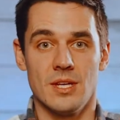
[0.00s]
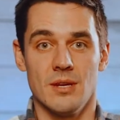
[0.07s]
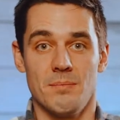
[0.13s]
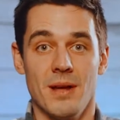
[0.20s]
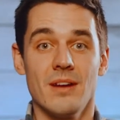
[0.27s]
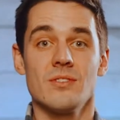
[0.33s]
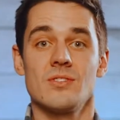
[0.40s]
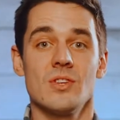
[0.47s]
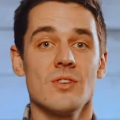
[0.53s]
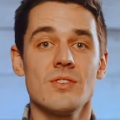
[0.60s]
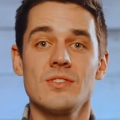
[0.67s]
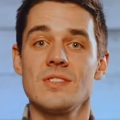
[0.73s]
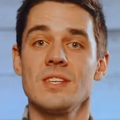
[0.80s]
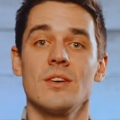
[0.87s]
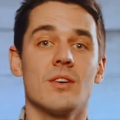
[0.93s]
Parents, you're the
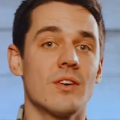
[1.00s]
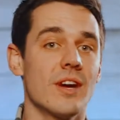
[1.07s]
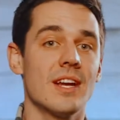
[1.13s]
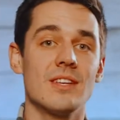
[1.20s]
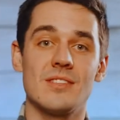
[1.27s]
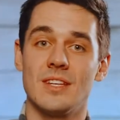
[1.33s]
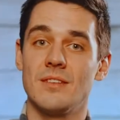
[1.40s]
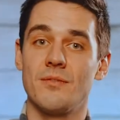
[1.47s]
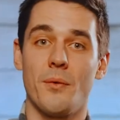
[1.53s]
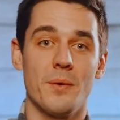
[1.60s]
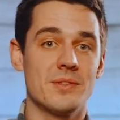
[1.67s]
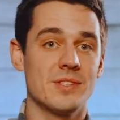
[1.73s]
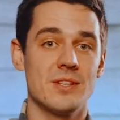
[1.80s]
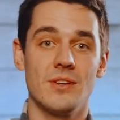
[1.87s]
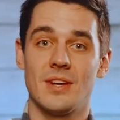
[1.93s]
single greatest
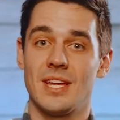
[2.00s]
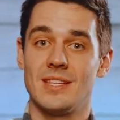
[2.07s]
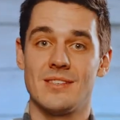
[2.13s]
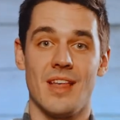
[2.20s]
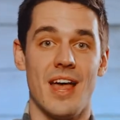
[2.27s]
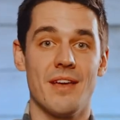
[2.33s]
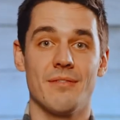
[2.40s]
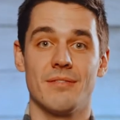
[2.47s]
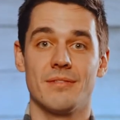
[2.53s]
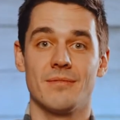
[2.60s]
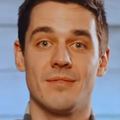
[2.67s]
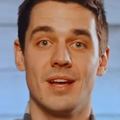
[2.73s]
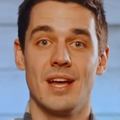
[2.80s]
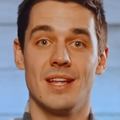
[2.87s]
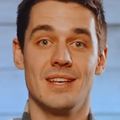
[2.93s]
influence in your kid's life,
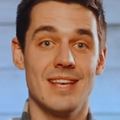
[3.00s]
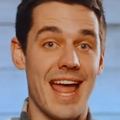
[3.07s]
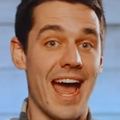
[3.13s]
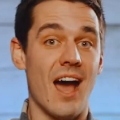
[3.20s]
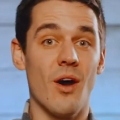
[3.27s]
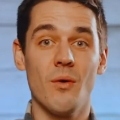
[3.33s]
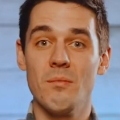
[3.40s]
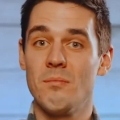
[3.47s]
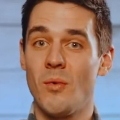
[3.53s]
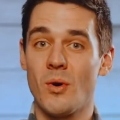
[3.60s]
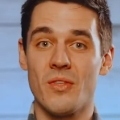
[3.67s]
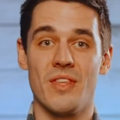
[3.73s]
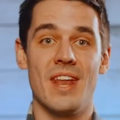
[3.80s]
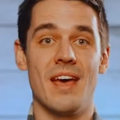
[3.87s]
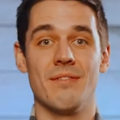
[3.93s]
now
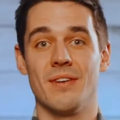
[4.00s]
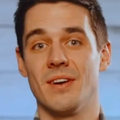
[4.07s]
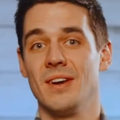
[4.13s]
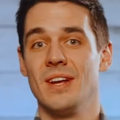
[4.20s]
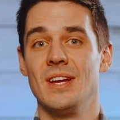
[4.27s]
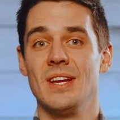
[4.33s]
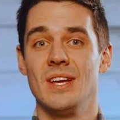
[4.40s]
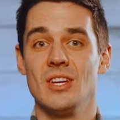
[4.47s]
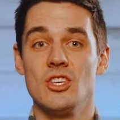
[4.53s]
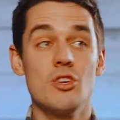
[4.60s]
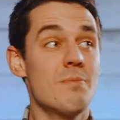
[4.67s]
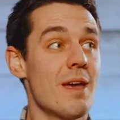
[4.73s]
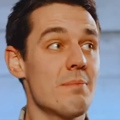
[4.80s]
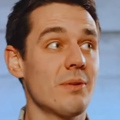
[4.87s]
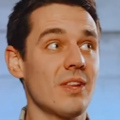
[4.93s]
more than ever. You
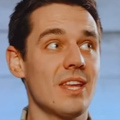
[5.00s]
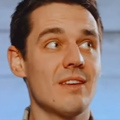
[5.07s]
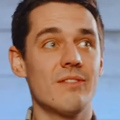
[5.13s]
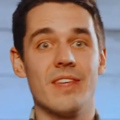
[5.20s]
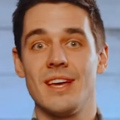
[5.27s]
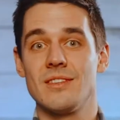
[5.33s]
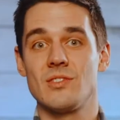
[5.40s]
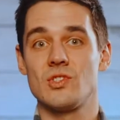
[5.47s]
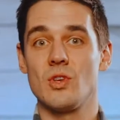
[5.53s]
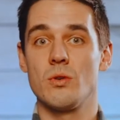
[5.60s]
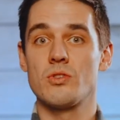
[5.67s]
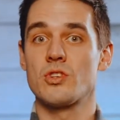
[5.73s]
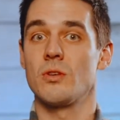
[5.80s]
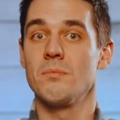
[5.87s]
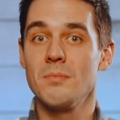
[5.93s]
may believe that
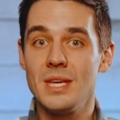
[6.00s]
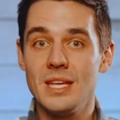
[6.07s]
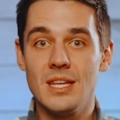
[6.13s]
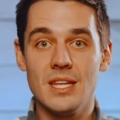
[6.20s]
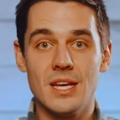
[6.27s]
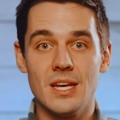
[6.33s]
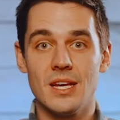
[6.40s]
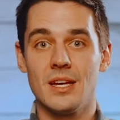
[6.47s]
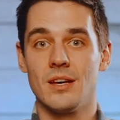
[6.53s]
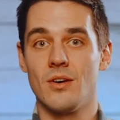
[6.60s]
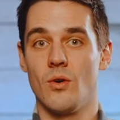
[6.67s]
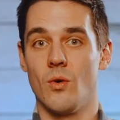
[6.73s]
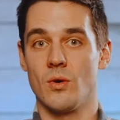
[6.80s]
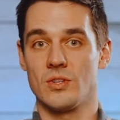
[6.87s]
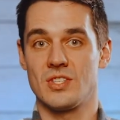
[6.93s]
social media
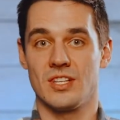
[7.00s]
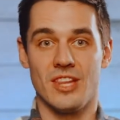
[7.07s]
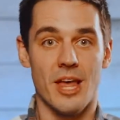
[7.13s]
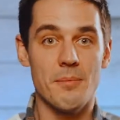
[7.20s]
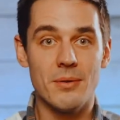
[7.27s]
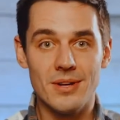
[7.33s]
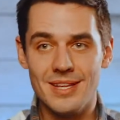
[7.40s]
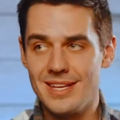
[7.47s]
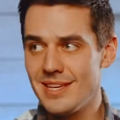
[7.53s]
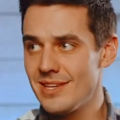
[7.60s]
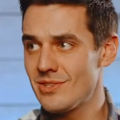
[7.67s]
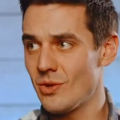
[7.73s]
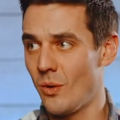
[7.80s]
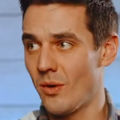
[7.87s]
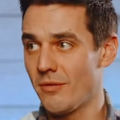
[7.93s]
or
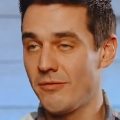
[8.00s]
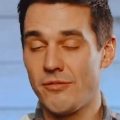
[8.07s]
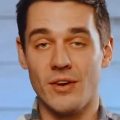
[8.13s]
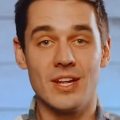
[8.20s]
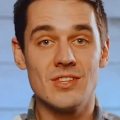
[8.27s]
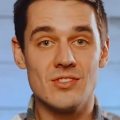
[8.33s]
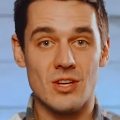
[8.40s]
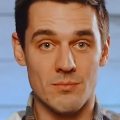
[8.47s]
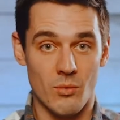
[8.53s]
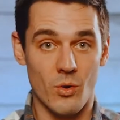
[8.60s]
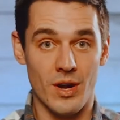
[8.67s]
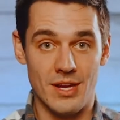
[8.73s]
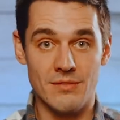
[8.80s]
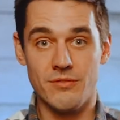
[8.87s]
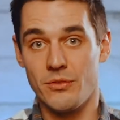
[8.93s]
celebrities or friends are
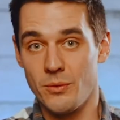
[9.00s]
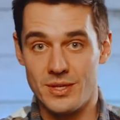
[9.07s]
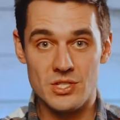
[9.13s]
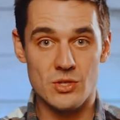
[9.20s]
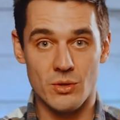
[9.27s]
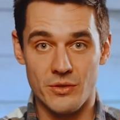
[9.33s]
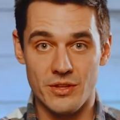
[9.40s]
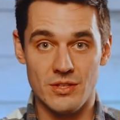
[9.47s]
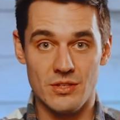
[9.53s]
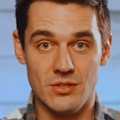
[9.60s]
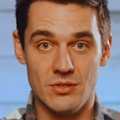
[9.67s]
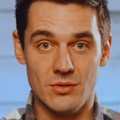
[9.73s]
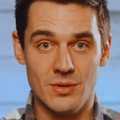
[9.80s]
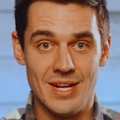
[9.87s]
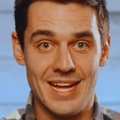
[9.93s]
more influential than
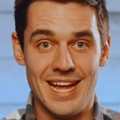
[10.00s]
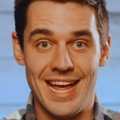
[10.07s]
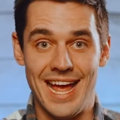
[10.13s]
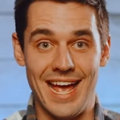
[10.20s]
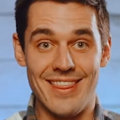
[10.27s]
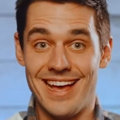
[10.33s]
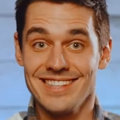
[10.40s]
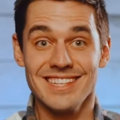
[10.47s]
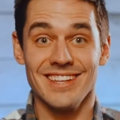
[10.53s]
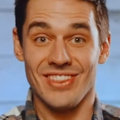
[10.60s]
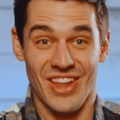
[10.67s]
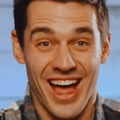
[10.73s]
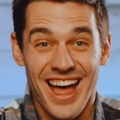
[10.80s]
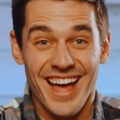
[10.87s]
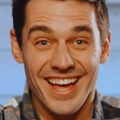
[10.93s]
you, and that's a
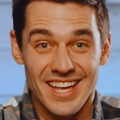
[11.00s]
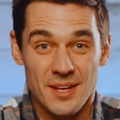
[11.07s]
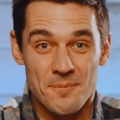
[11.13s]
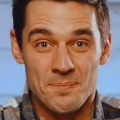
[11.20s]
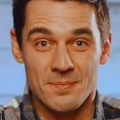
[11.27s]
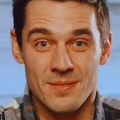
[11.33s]
lie.